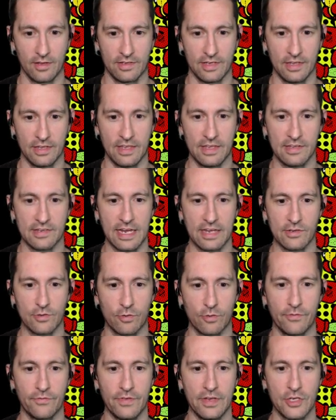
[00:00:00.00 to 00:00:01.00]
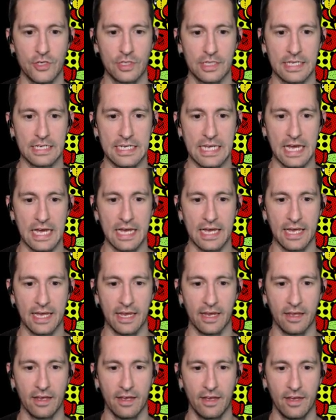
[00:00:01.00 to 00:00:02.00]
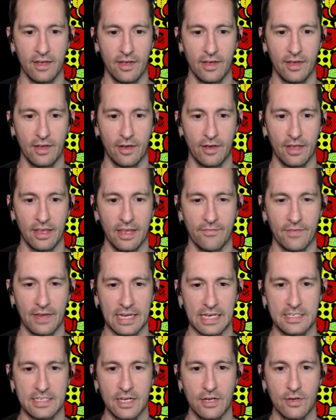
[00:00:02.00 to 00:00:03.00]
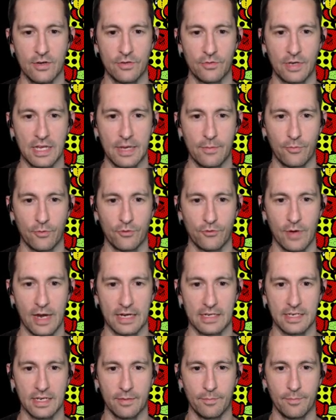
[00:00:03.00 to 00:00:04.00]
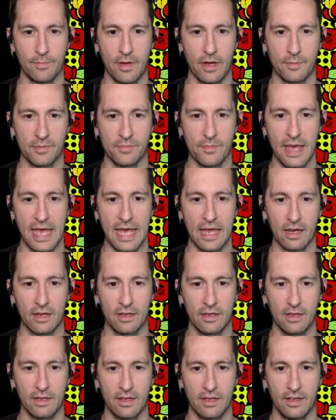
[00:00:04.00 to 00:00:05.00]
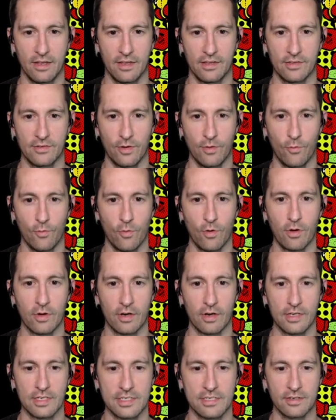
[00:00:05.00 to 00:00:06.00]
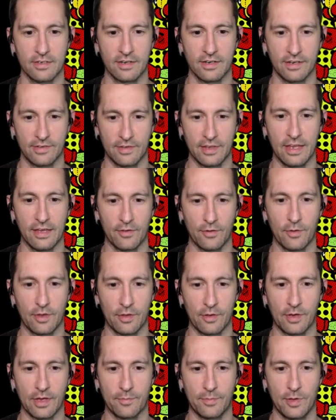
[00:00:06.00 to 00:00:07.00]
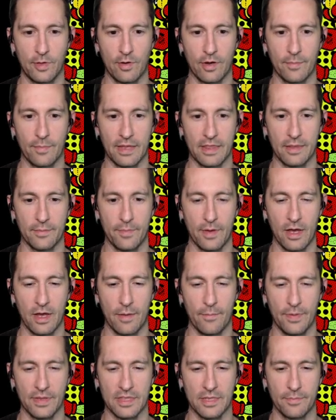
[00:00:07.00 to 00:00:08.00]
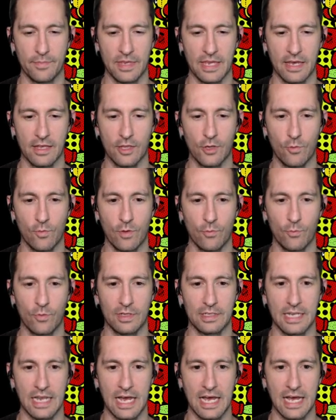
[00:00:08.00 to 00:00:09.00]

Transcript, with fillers: See, these guys will eventually die if I continue to keep retracting bombs back. So it works, because you know, they'll get blown up by the bomb, but the yellow one will